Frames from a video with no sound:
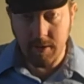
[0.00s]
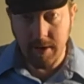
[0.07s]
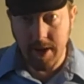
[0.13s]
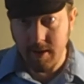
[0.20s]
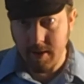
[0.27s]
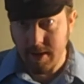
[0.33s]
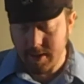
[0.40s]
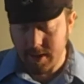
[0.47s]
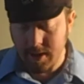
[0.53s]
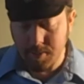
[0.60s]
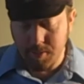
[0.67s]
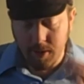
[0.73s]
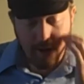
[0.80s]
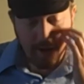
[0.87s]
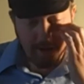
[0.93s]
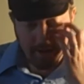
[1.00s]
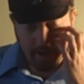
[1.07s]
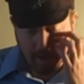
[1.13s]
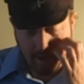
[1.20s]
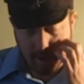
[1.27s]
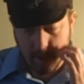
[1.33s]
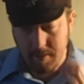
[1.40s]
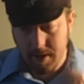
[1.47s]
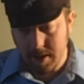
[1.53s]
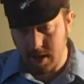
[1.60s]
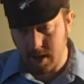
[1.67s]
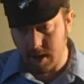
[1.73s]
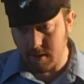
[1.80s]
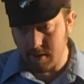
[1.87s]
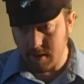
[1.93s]
Now, at this point, you're going, oh my
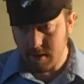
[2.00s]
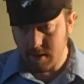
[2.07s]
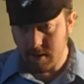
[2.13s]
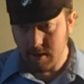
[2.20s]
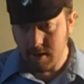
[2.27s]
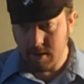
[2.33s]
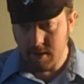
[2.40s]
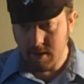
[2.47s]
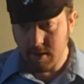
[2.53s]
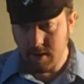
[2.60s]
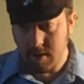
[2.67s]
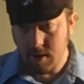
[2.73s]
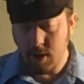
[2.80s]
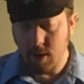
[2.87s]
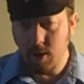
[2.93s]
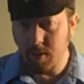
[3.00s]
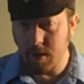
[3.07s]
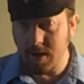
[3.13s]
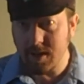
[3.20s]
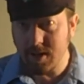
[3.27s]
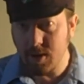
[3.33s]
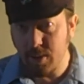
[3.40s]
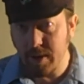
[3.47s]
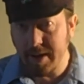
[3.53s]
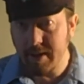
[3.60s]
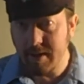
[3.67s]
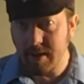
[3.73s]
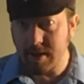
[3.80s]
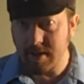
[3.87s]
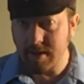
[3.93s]
gosh, who wants to read
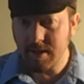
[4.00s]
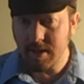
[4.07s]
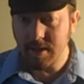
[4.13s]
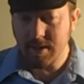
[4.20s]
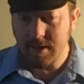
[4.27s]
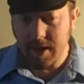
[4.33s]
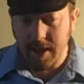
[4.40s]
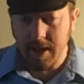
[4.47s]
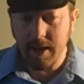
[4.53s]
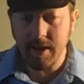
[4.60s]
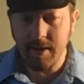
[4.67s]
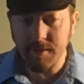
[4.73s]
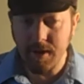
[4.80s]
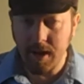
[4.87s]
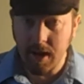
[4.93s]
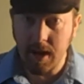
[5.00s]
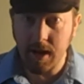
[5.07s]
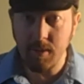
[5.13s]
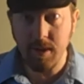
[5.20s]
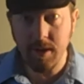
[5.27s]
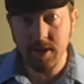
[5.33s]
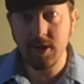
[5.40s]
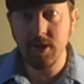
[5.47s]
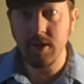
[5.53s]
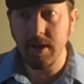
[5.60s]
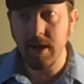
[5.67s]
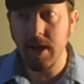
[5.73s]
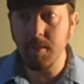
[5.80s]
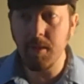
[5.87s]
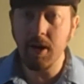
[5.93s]
this dialogue of, hi, what's your
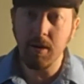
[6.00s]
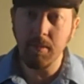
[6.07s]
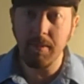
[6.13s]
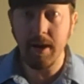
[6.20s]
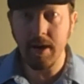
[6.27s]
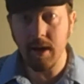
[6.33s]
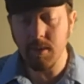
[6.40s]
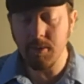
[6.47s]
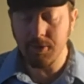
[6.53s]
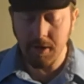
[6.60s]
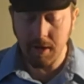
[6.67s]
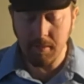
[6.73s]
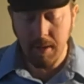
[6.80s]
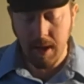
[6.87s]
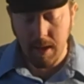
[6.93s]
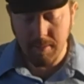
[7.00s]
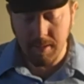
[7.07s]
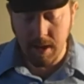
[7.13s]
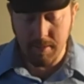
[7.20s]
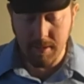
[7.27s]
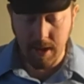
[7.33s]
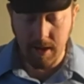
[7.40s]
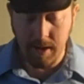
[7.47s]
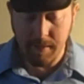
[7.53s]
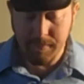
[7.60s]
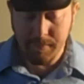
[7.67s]
name? Oh, my name's Joe, blah, blah, blah.